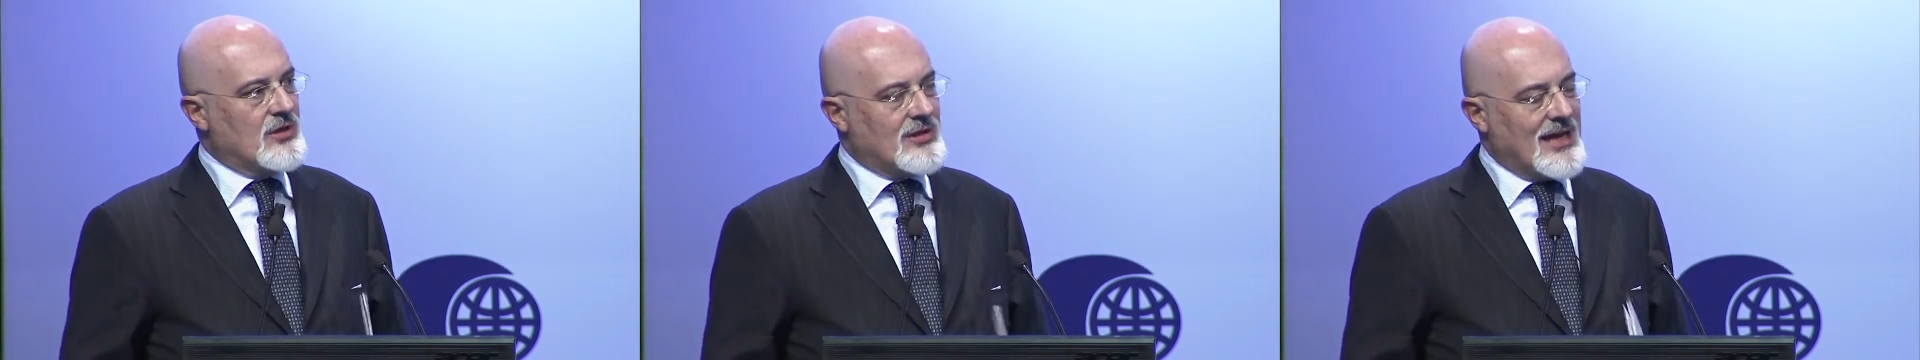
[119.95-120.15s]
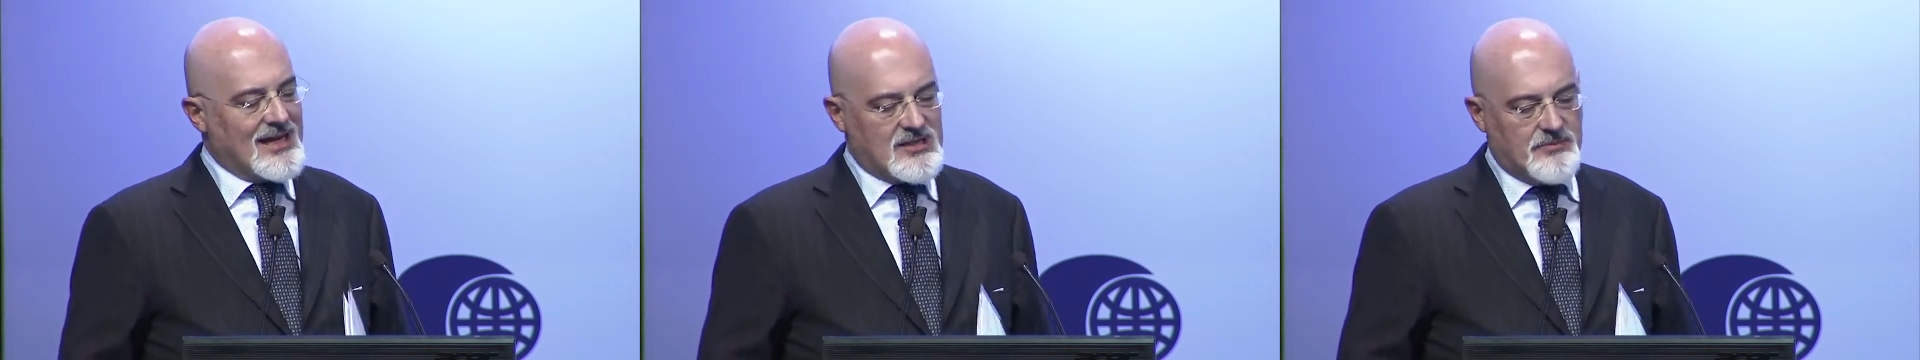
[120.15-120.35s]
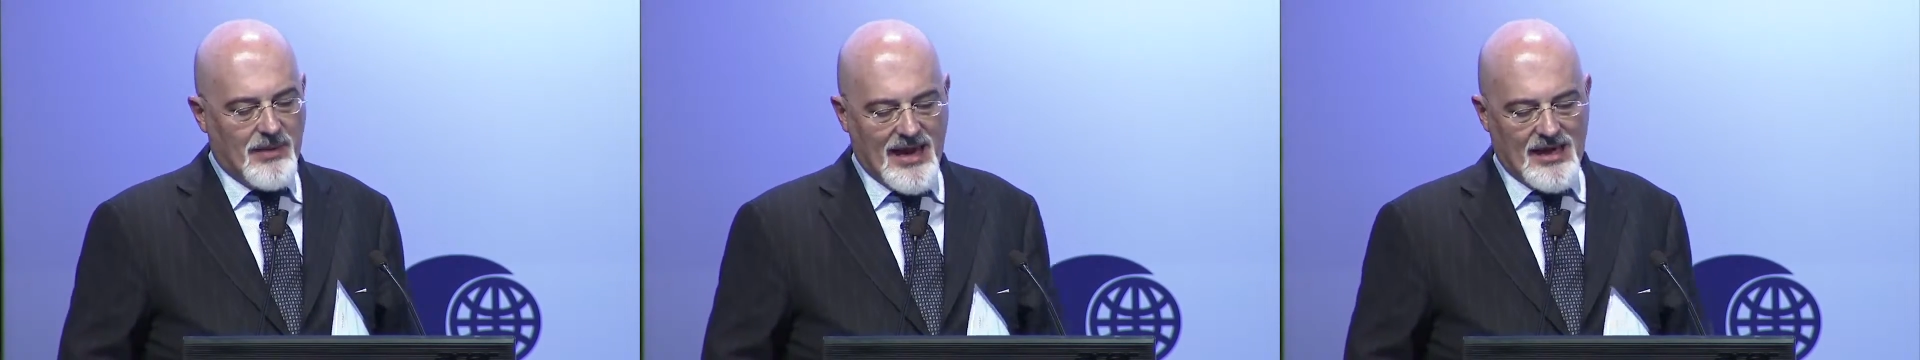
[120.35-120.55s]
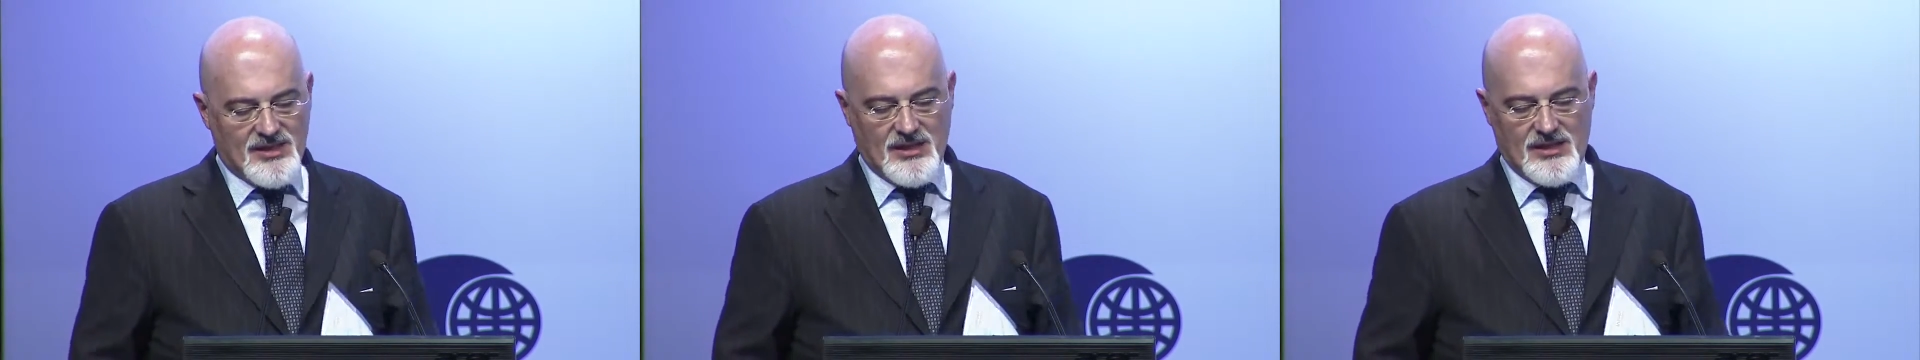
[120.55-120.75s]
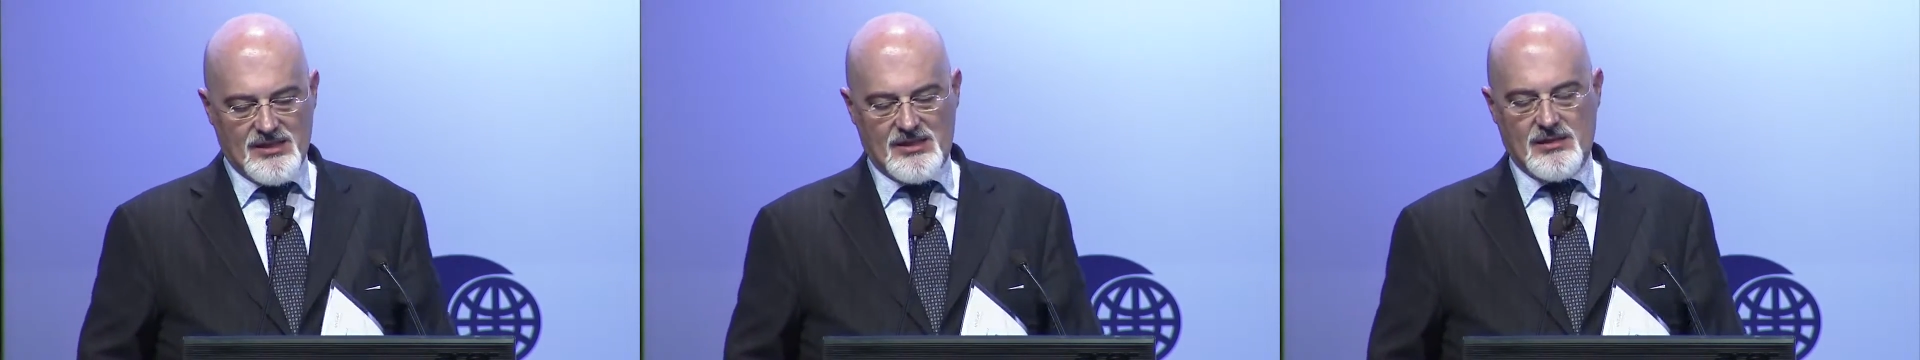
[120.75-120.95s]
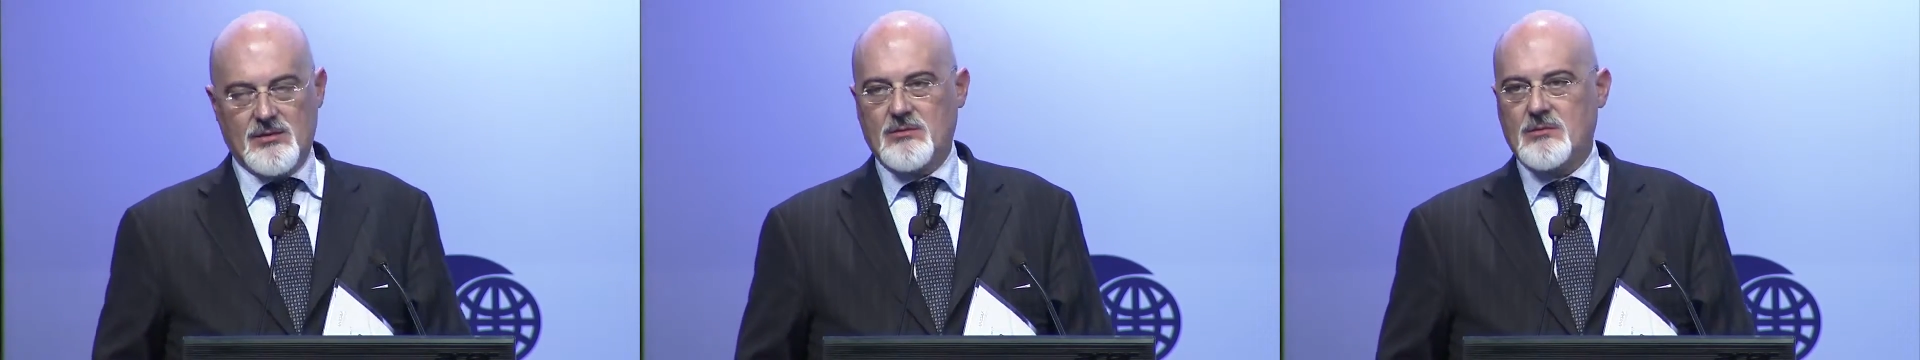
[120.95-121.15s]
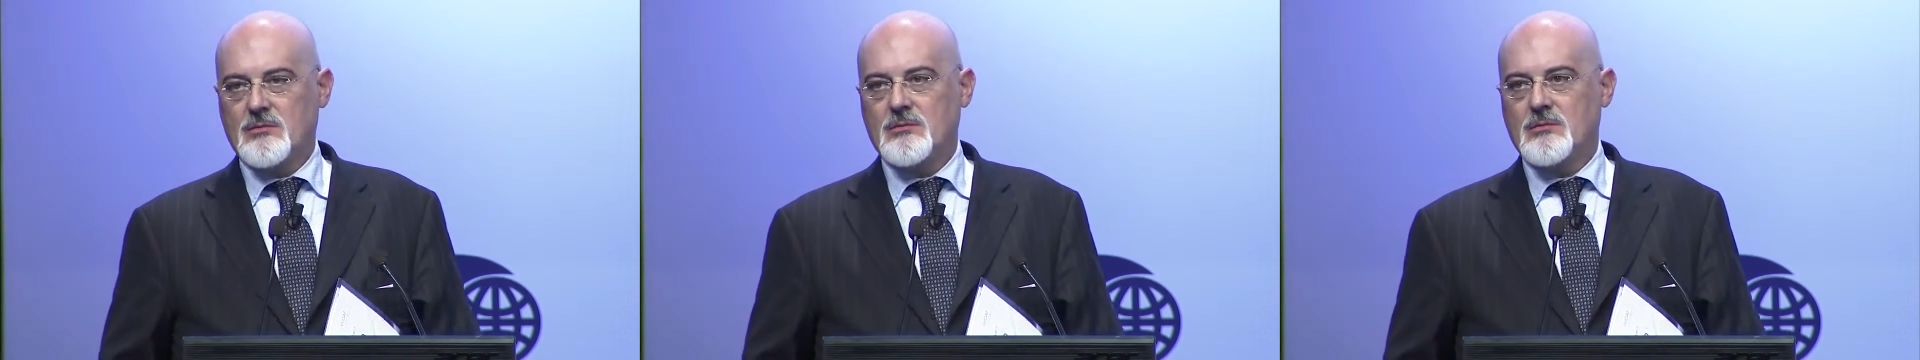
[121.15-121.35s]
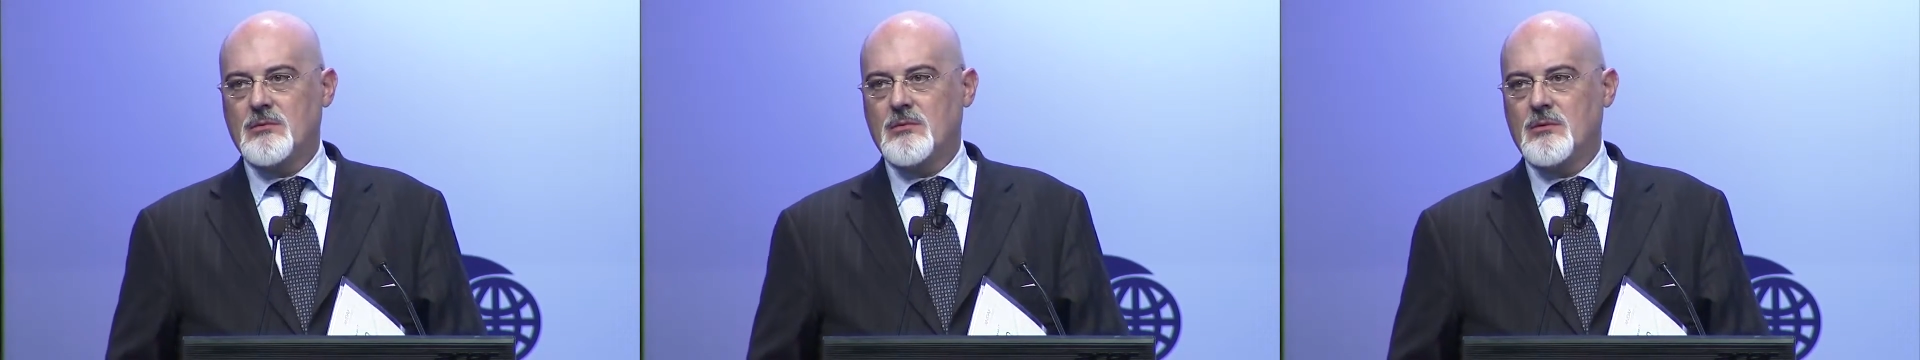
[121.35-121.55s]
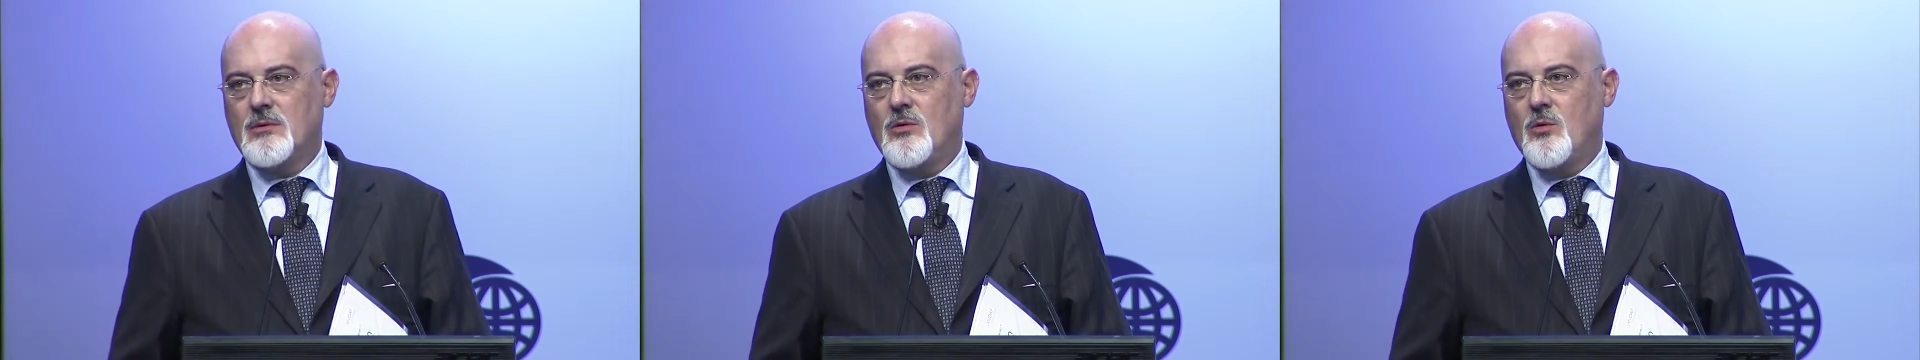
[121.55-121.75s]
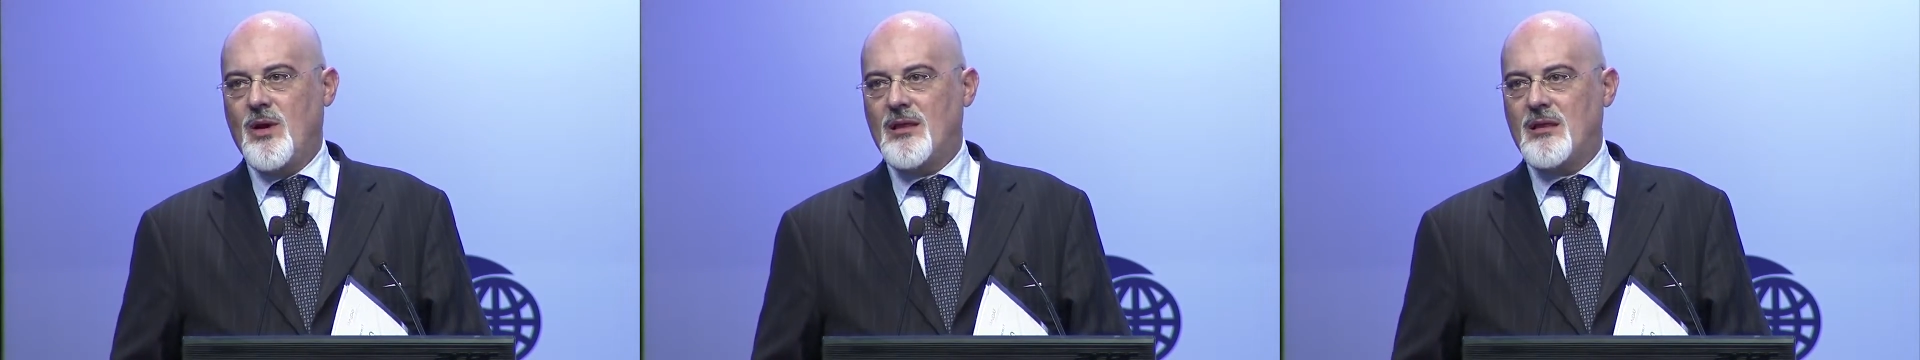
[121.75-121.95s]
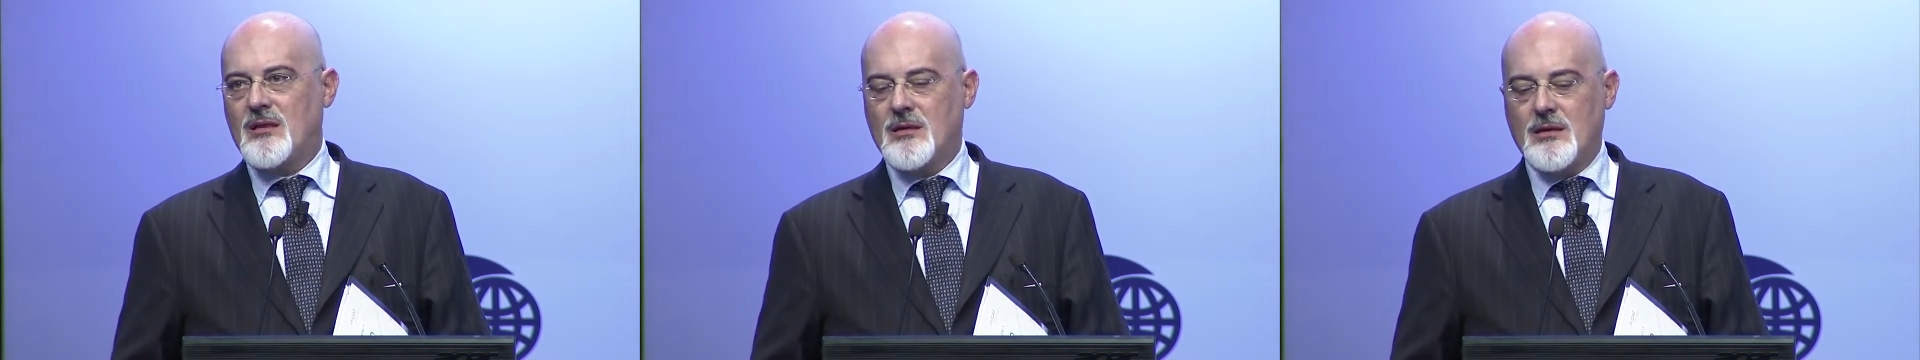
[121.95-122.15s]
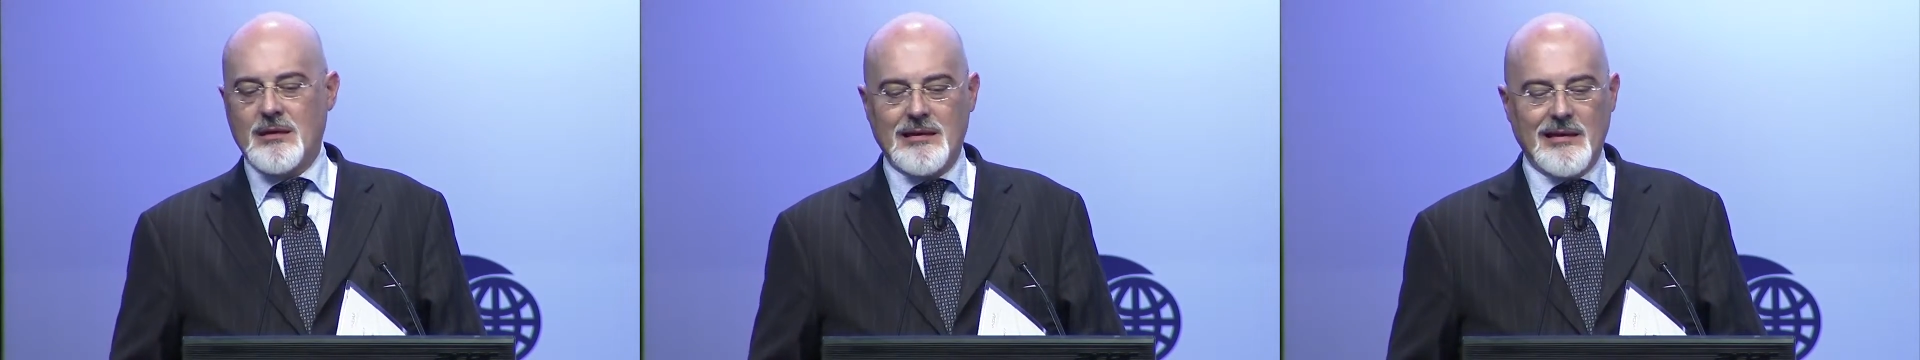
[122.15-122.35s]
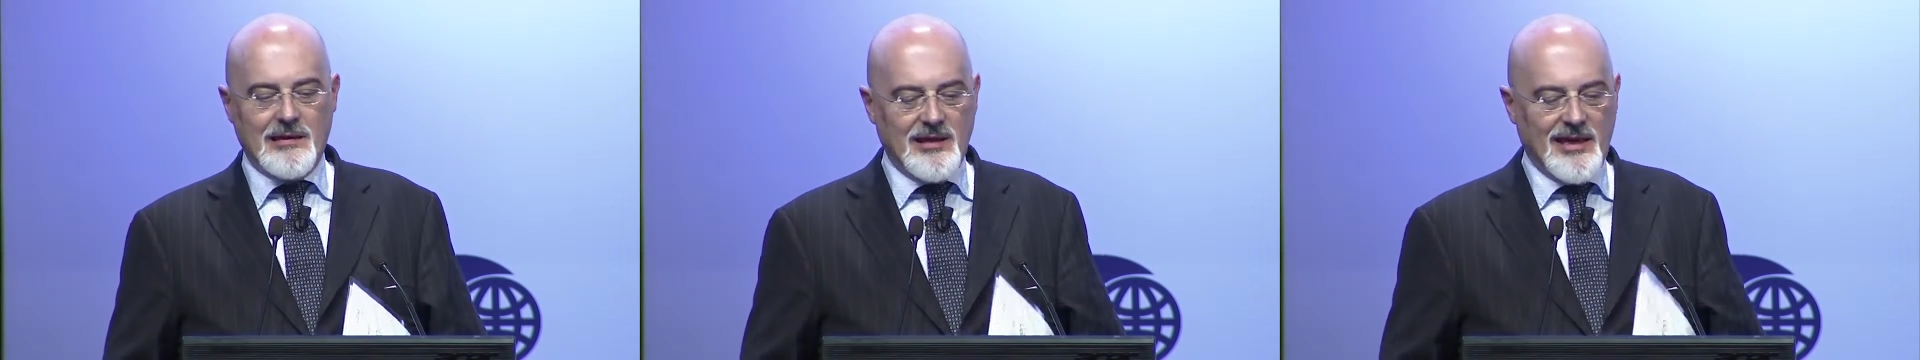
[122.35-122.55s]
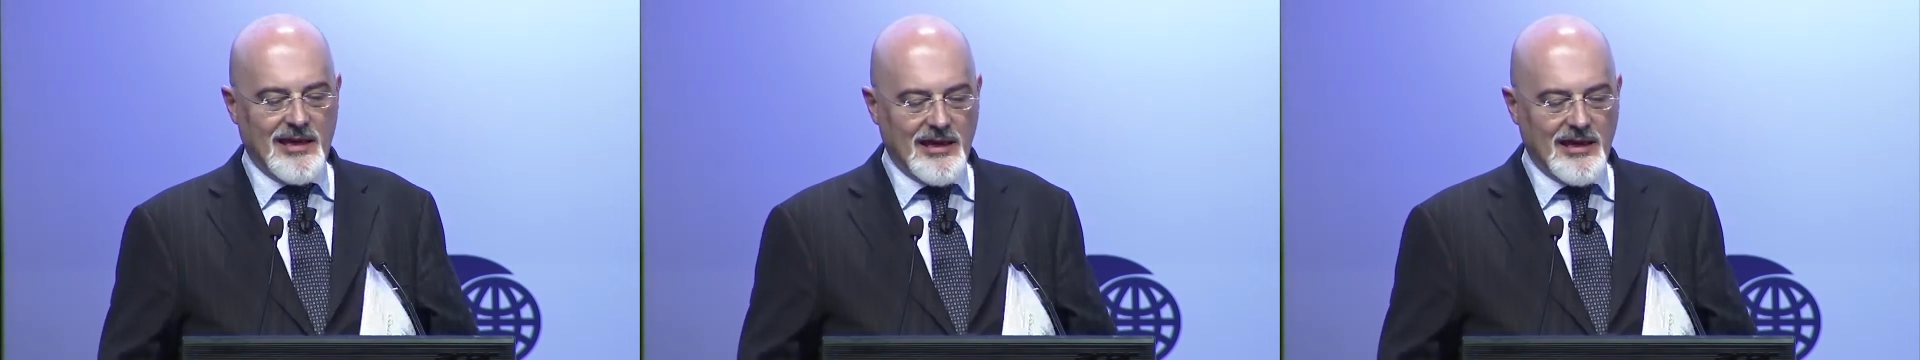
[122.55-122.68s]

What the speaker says: tax basis with the